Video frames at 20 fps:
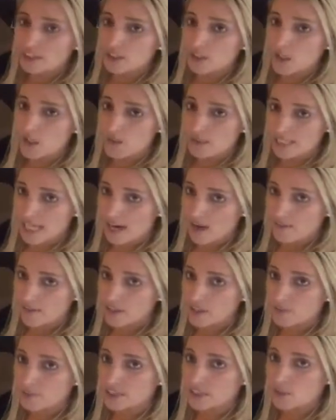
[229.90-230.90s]
as low down
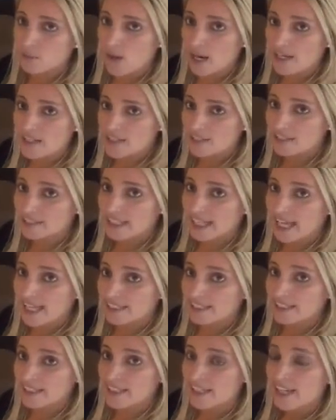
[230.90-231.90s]
into a squat just
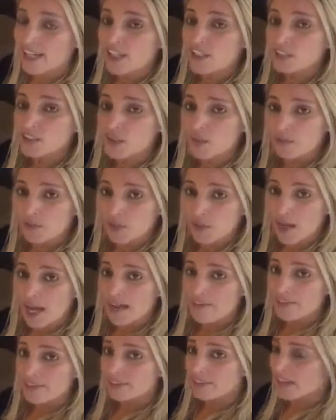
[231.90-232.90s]
yet. So if you
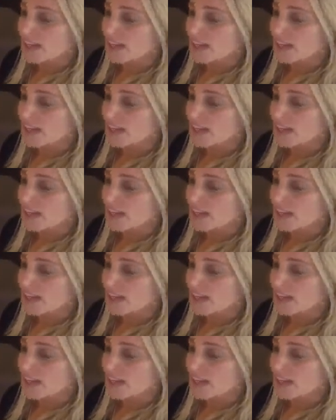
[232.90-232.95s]
have the